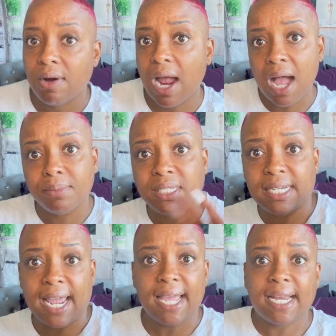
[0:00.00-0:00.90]
Or I'm the
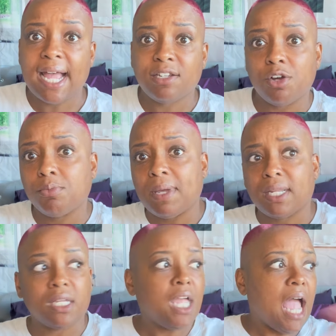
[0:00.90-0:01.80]
dad, I know
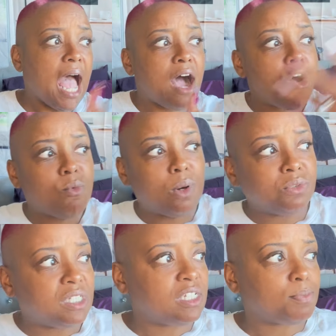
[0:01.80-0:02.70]
better. I don't
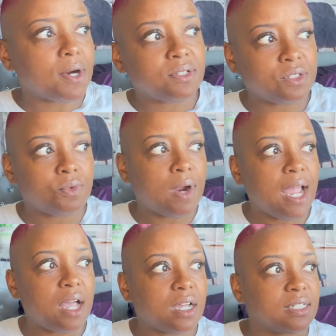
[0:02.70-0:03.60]
want this person
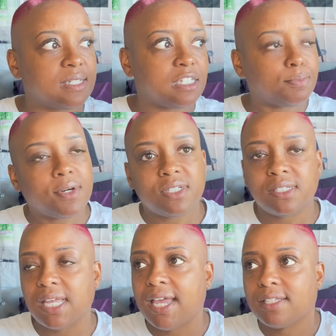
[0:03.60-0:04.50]
around because this
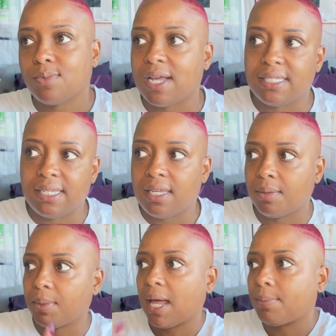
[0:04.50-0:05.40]
person's XYZ
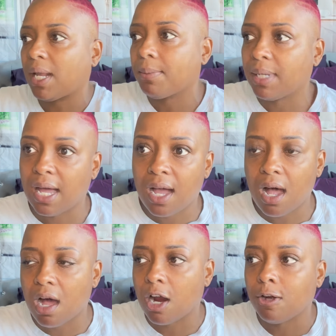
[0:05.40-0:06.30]
or blah, blah,
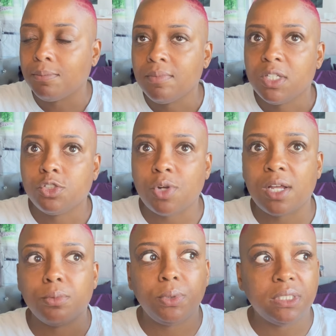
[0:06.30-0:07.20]
blah. Or
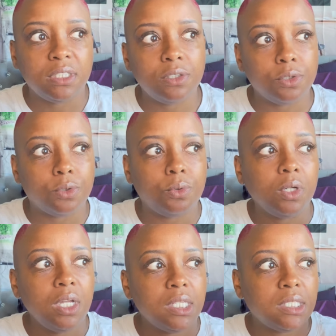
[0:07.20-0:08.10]
try to
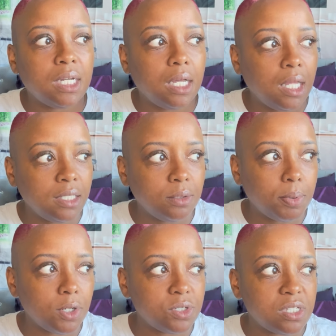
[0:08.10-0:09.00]
belittle the other
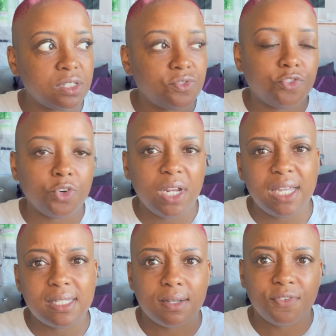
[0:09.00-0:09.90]
person's
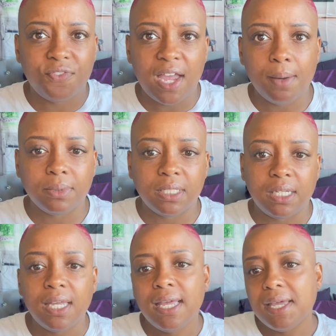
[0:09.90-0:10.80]
friends or
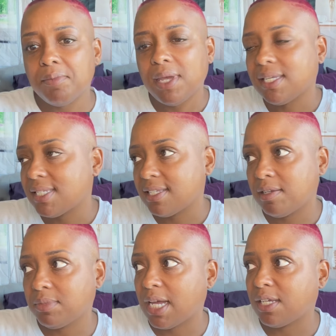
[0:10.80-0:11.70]
family and make it
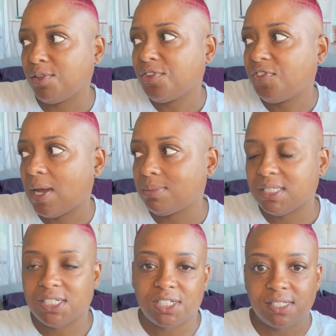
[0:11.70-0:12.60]
seem like your
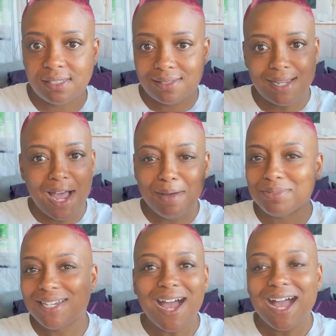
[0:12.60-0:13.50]
family is just
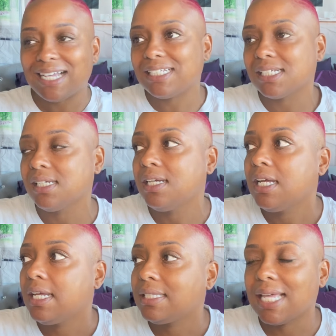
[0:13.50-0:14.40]
top notch.
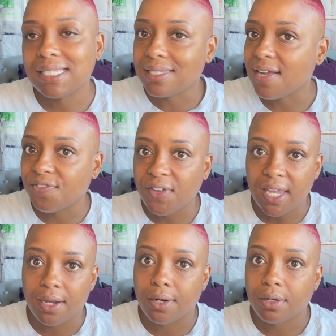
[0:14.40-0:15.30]
That's not
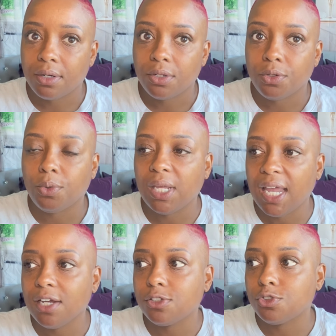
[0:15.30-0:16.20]
fair. You
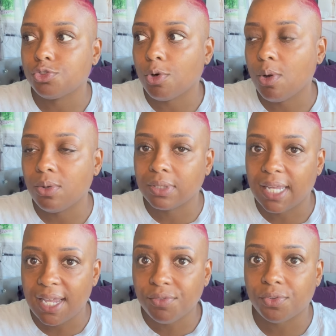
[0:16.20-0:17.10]
can't control
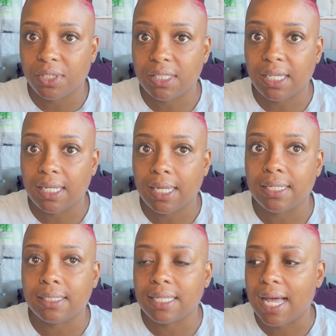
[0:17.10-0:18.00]
everything.
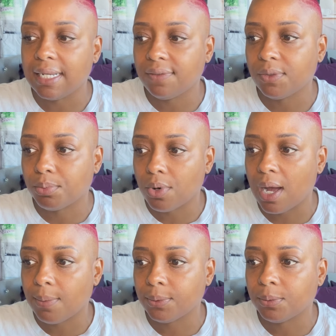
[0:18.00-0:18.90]
And a lot of the
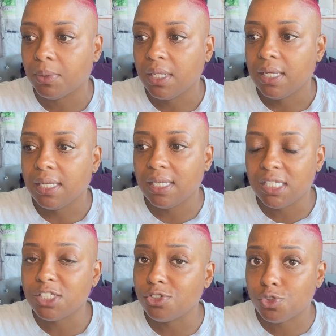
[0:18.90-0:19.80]
problem
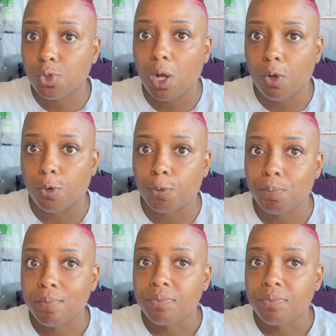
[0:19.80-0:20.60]
is control.